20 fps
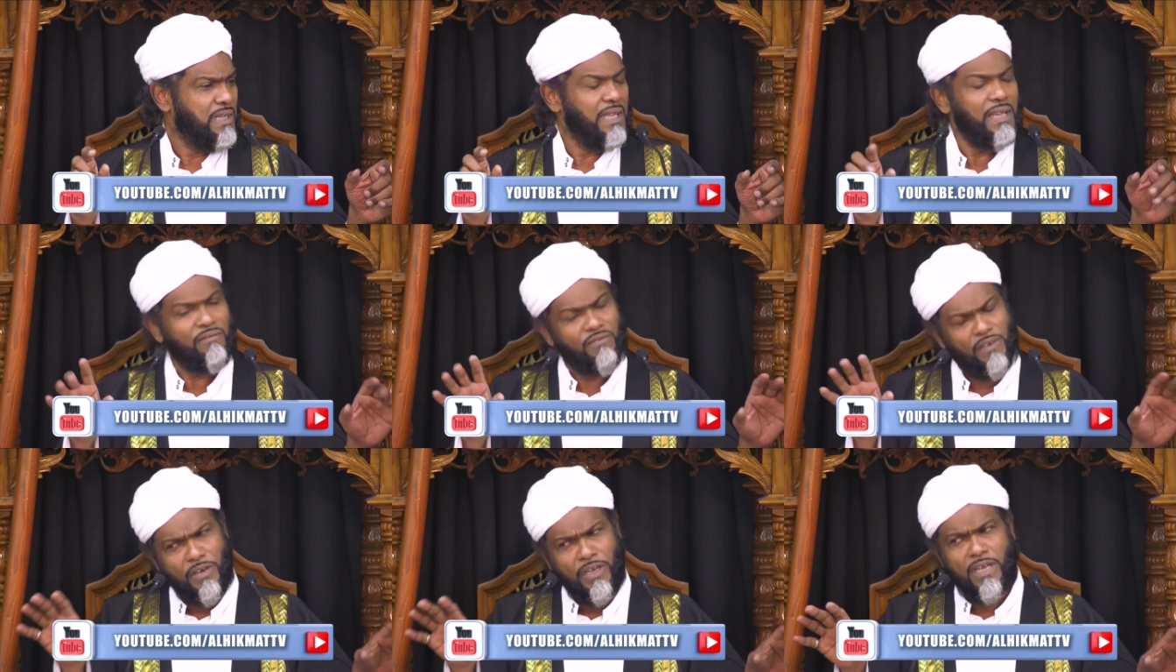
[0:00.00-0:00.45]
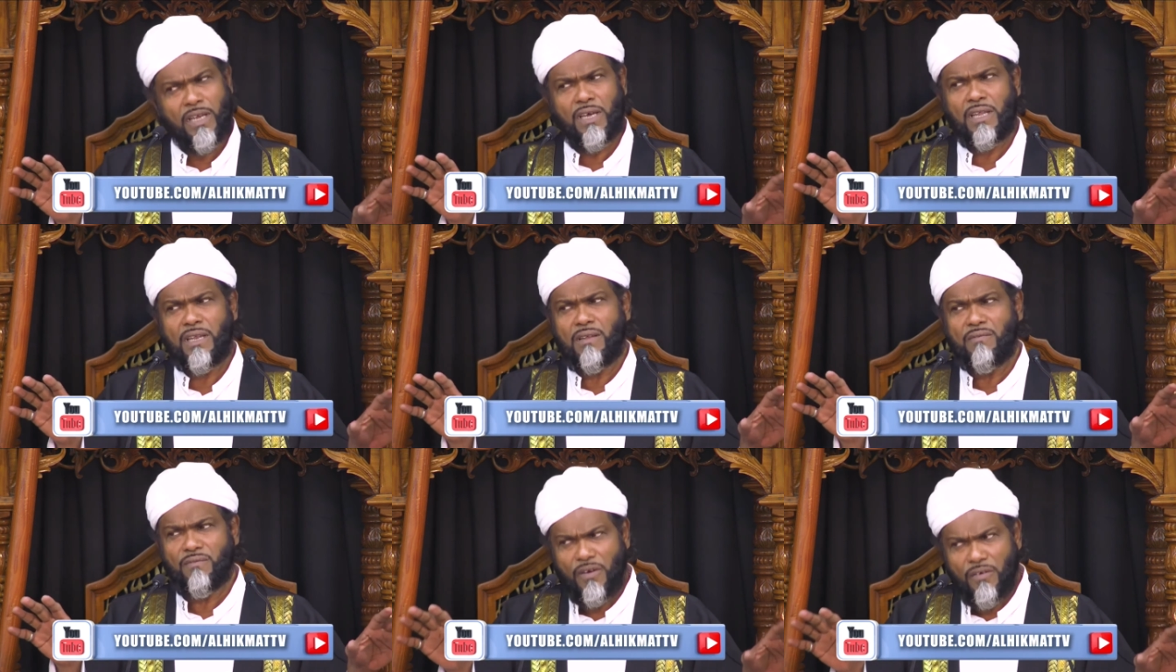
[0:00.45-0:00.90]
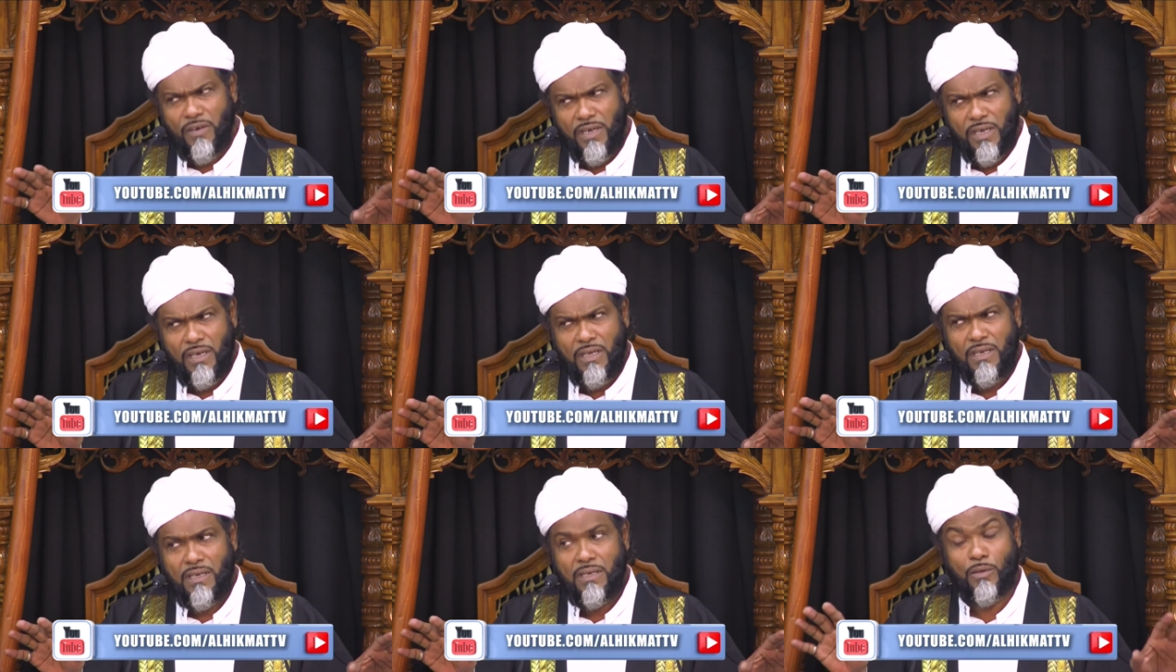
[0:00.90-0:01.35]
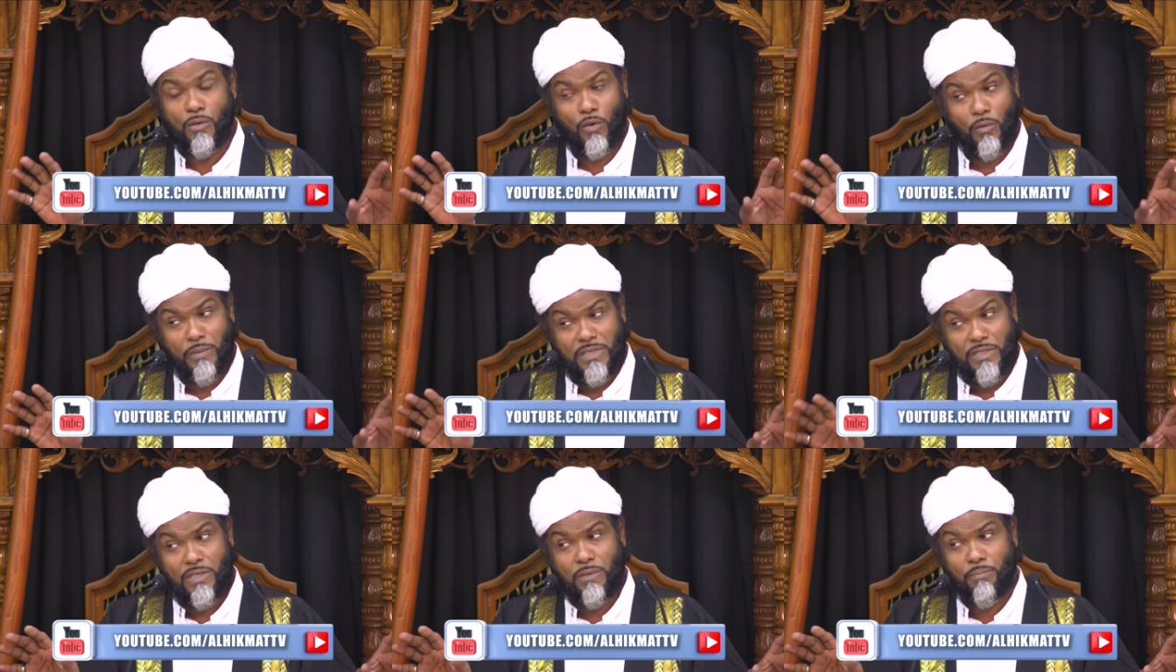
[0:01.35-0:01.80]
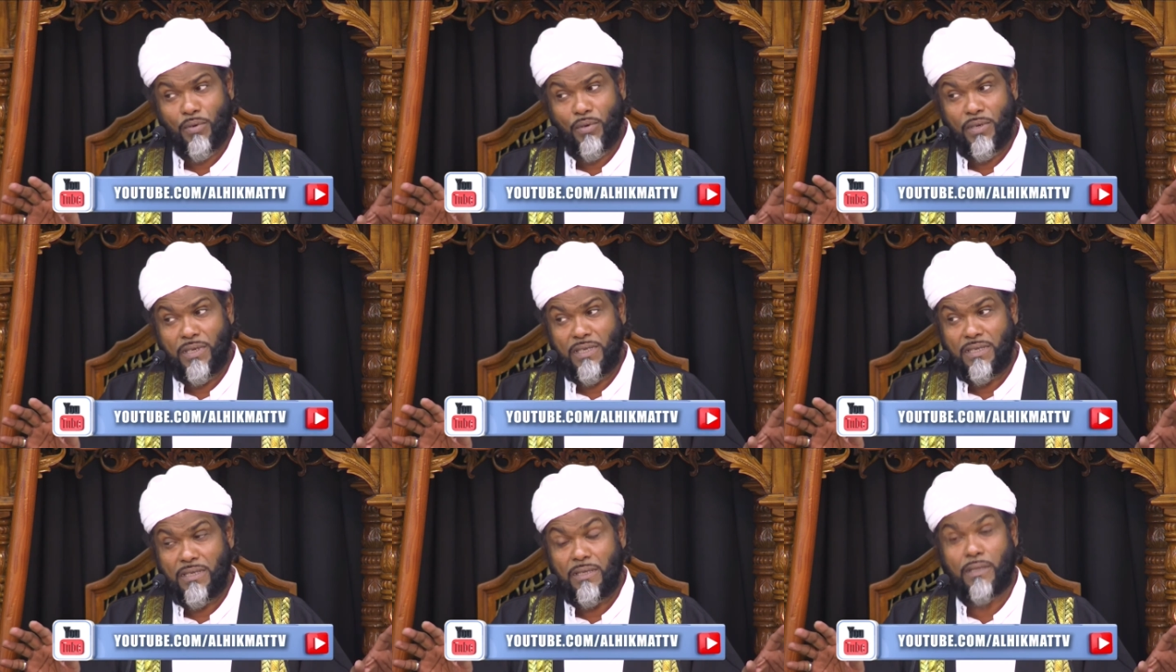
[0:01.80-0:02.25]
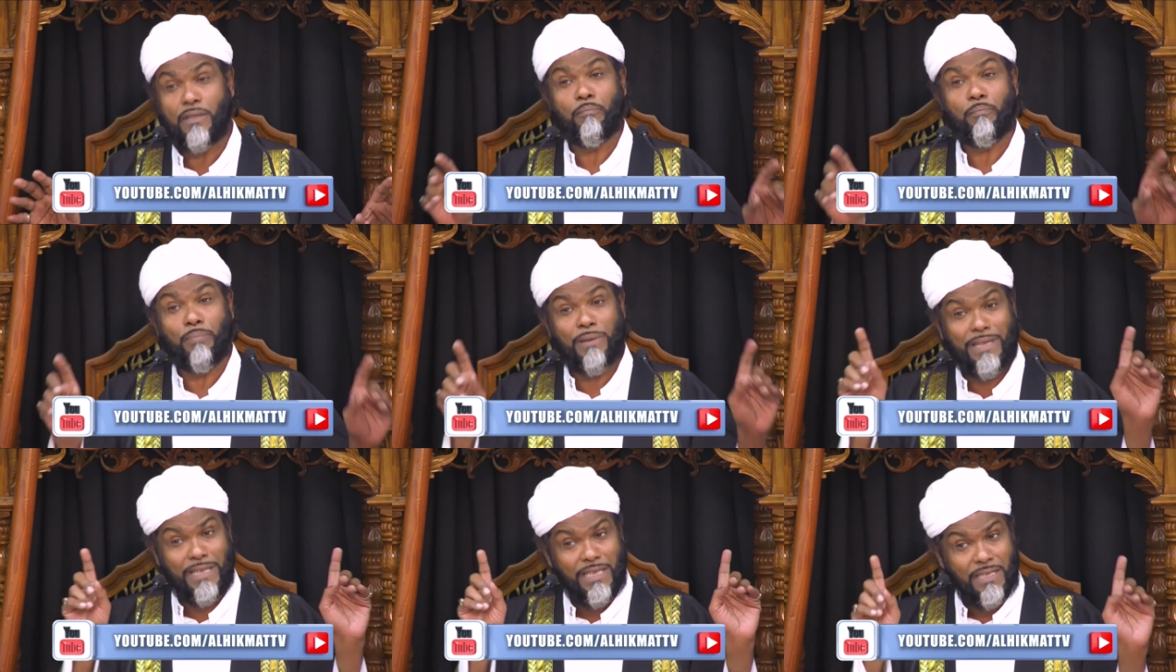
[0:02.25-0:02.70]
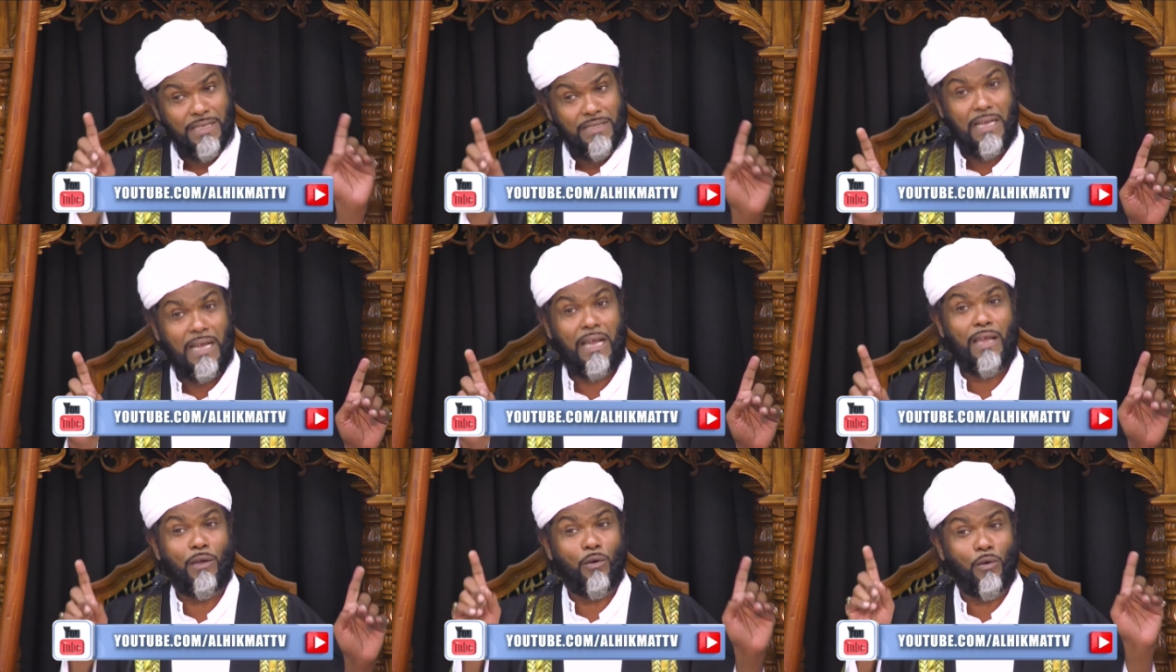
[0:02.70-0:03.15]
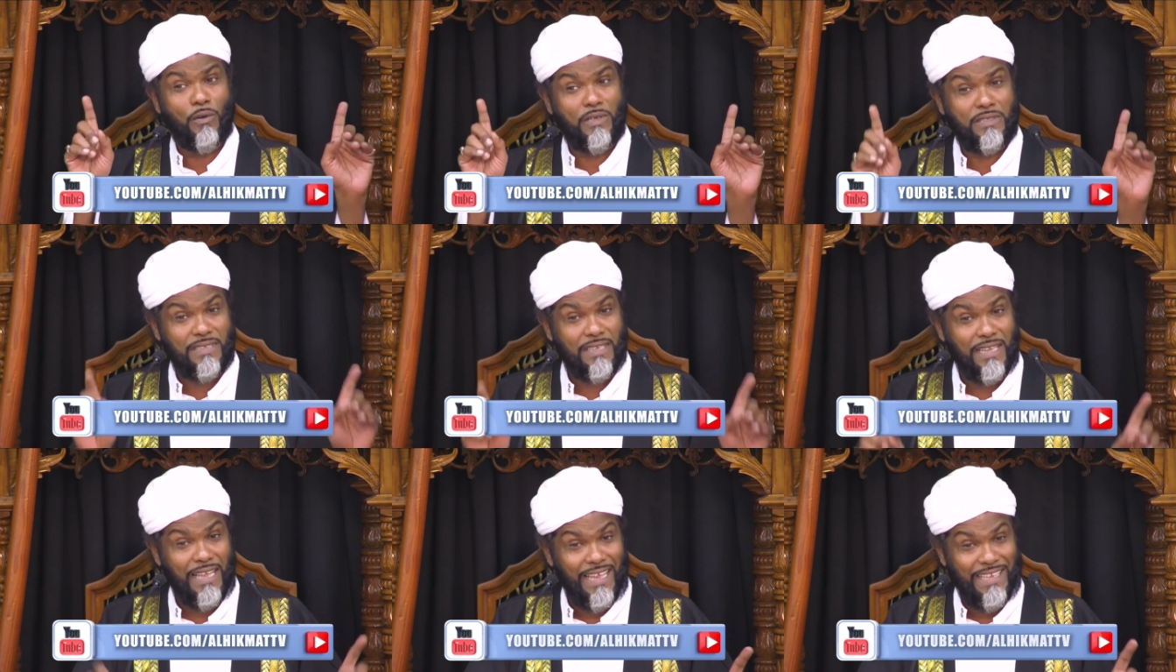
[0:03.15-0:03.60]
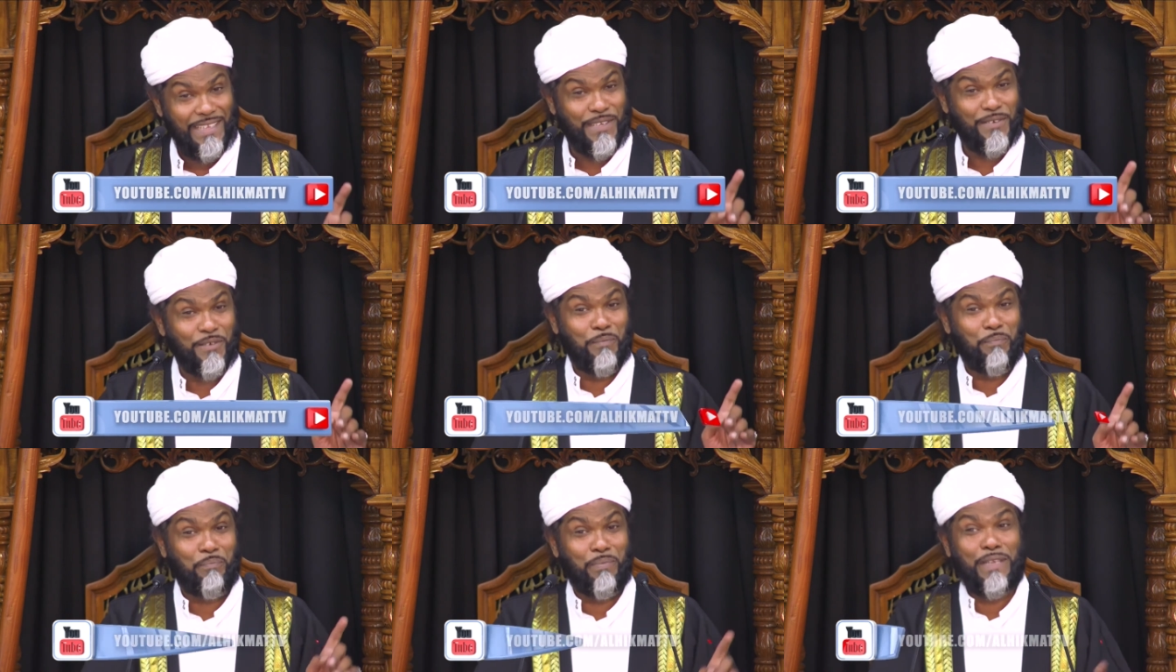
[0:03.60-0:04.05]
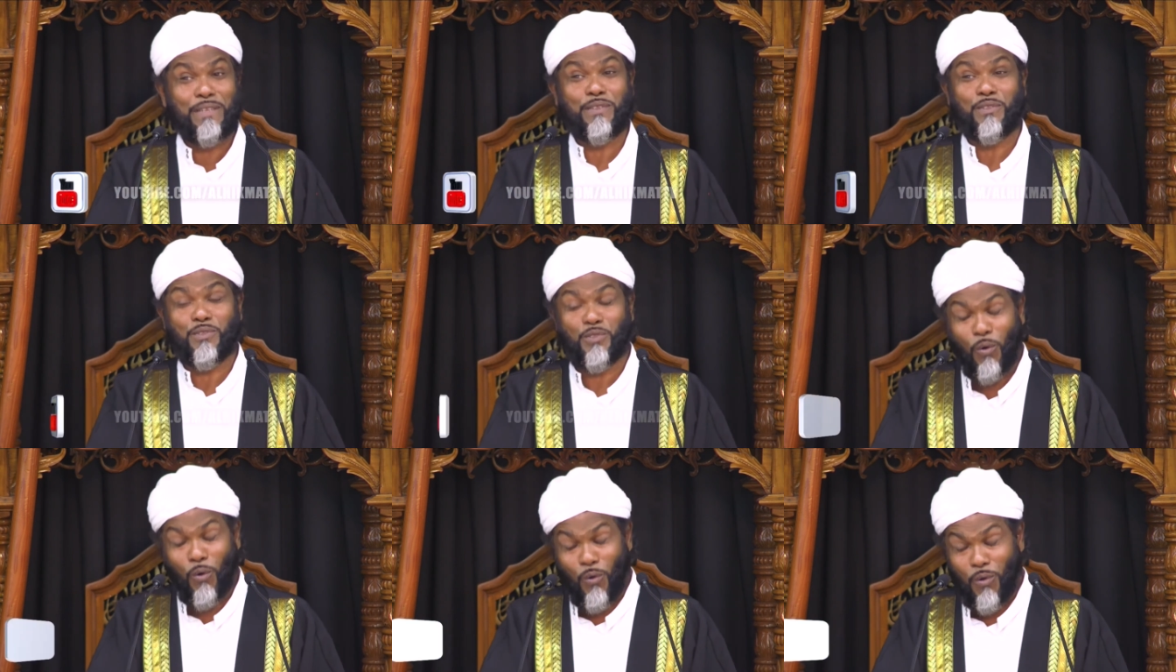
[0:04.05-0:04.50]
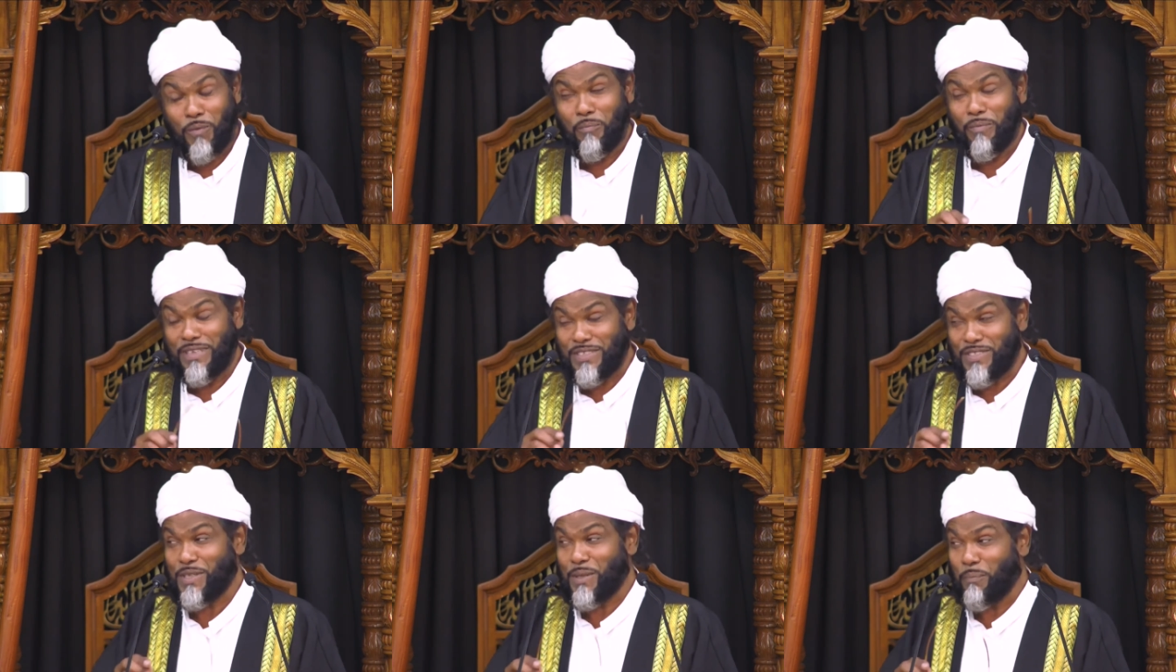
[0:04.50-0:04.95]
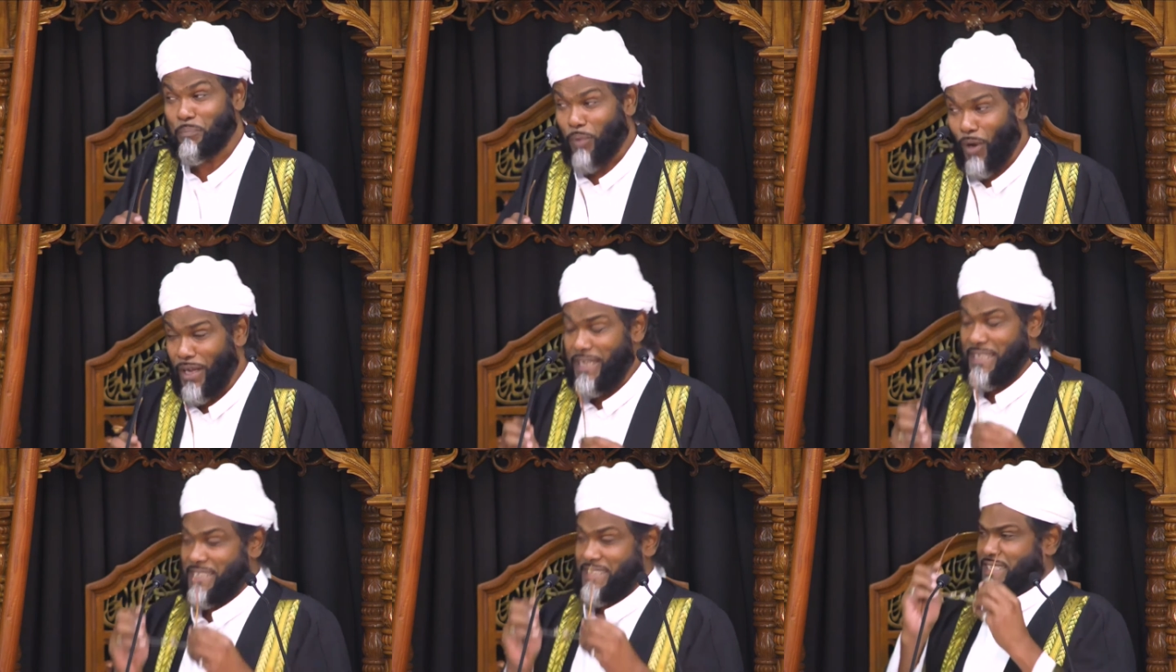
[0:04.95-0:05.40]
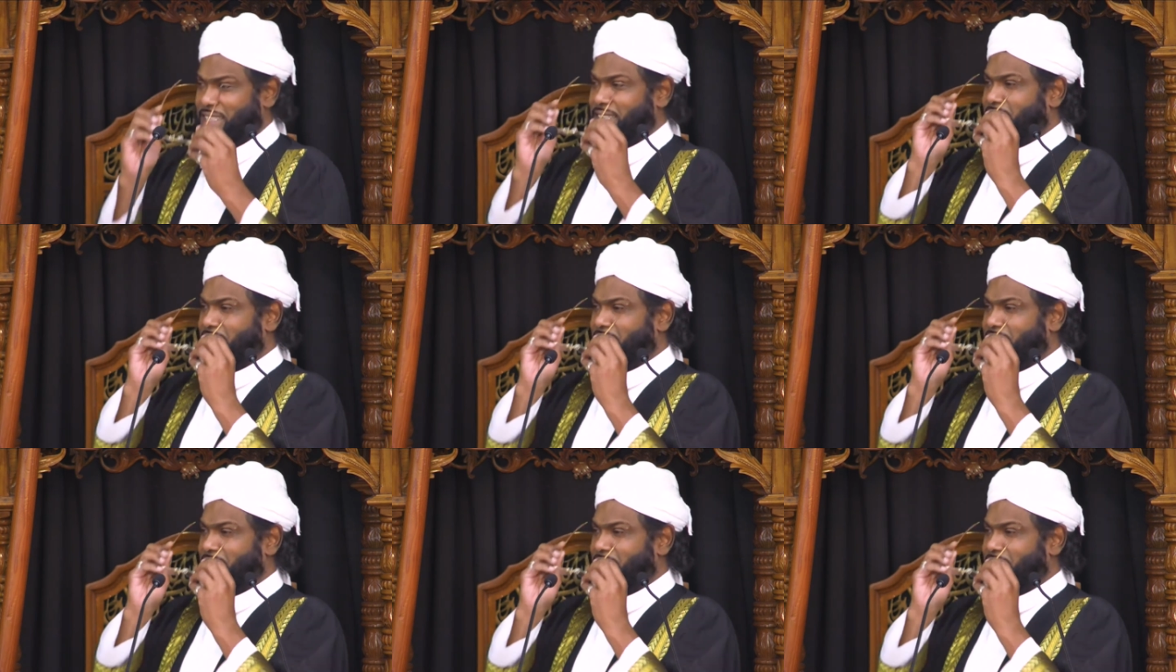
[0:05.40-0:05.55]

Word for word: Yeah, very good, very good. Don't miss the point. Please, I always like to repeat, don't miss the point.